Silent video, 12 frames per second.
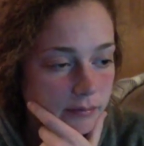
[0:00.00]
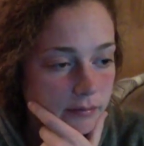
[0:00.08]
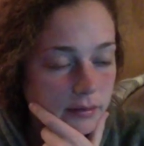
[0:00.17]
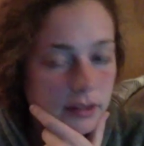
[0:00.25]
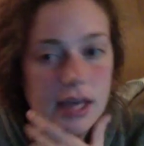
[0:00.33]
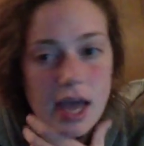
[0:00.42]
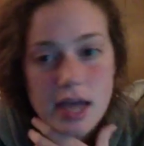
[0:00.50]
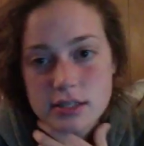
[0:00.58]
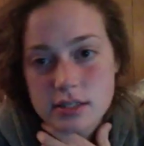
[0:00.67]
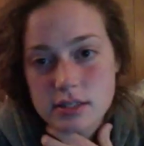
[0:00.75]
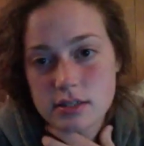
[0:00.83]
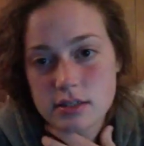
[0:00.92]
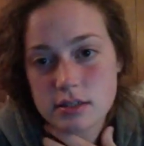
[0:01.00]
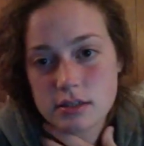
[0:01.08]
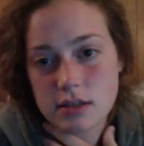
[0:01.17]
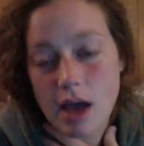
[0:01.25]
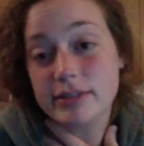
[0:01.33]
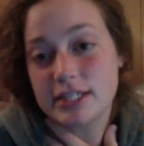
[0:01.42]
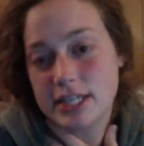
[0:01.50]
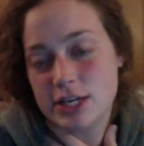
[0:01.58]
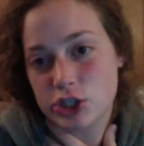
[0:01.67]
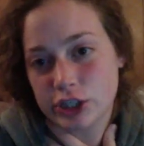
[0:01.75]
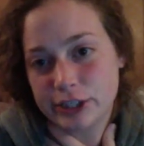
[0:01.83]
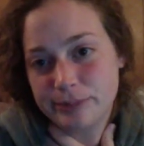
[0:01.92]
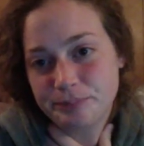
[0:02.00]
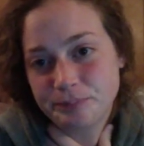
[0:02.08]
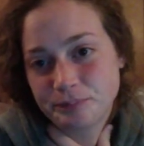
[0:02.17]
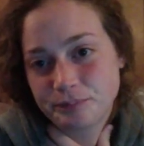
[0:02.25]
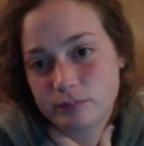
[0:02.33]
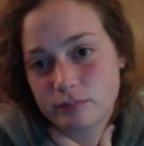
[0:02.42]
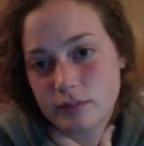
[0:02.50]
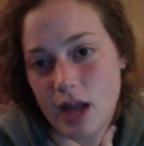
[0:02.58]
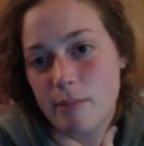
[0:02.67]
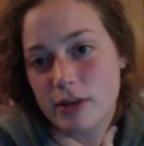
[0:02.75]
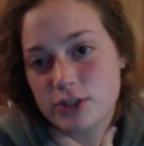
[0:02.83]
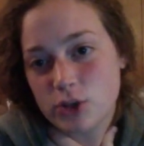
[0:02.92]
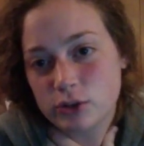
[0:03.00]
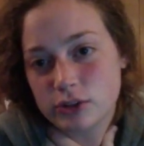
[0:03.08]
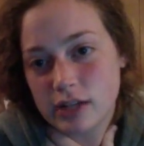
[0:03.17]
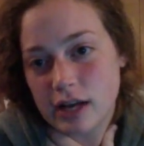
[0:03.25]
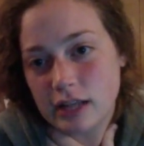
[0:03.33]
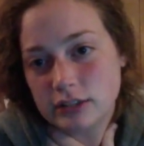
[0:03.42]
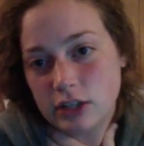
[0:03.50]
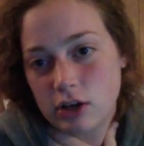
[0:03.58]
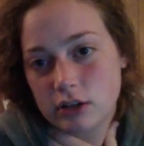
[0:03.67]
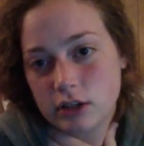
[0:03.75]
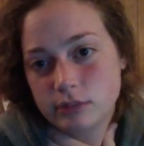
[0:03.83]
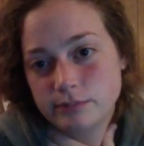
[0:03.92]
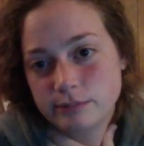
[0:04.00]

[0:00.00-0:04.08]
Yes, I'm a teacher. I'm much older than I look.